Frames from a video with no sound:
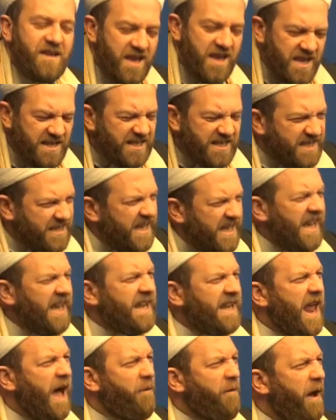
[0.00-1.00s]
He's
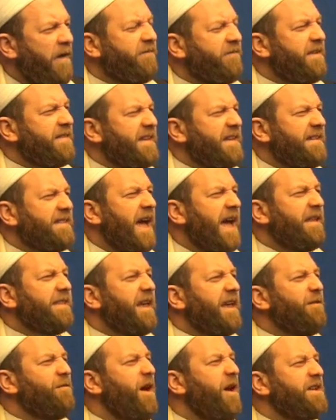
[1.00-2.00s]
seen now everything that
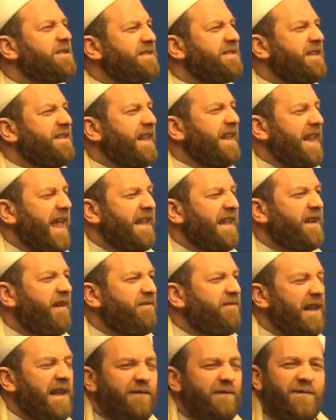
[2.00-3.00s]
there was in the land
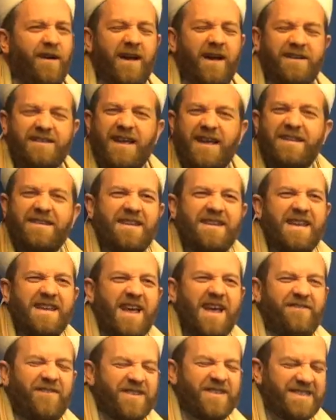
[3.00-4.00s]
of the Levant, and he
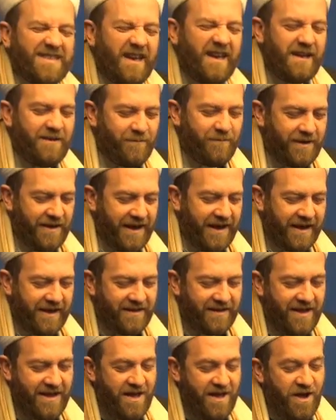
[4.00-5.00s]
never seen anyone like
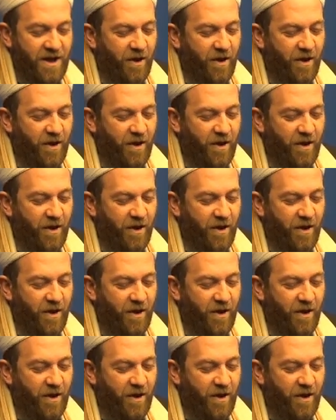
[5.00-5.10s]
it.